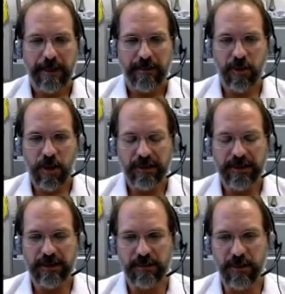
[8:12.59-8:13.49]
For all
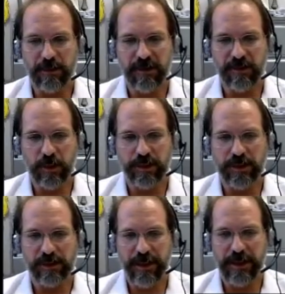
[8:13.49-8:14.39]
intents and purposes, what
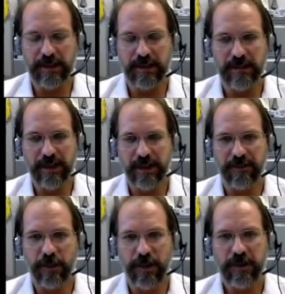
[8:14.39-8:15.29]
this means is that if
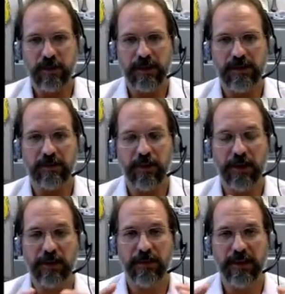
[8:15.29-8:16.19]
you increase the
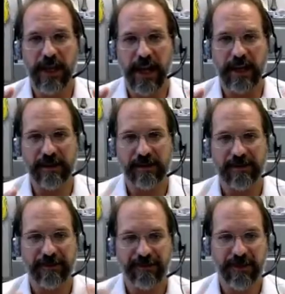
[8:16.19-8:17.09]
pressure of a
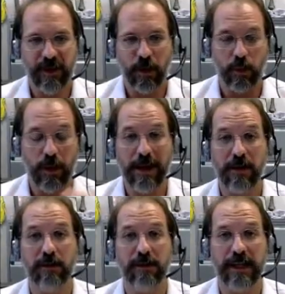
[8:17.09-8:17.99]
gas
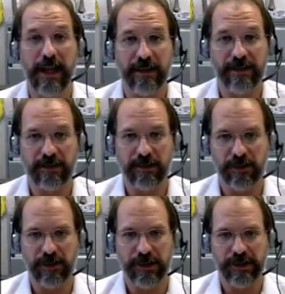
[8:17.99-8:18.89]
around a gas
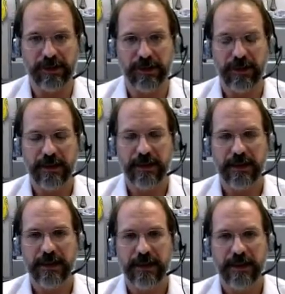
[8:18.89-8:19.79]
solution,
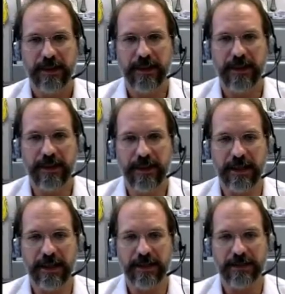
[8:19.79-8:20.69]

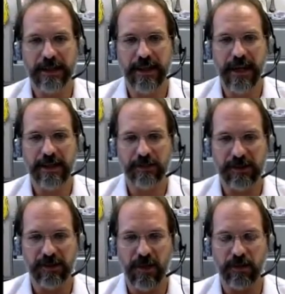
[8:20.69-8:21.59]
the gas will
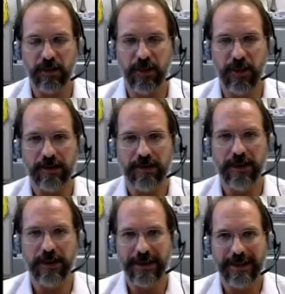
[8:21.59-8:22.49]
dissolve to a greater
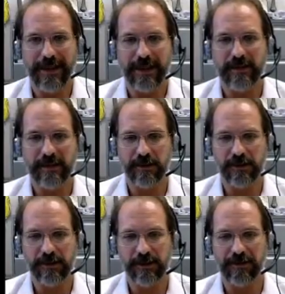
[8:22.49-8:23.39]
extent in that
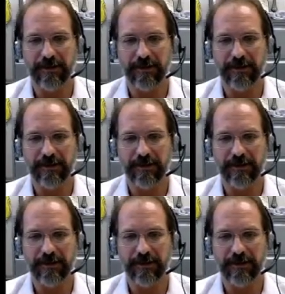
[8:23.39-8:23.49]
solution.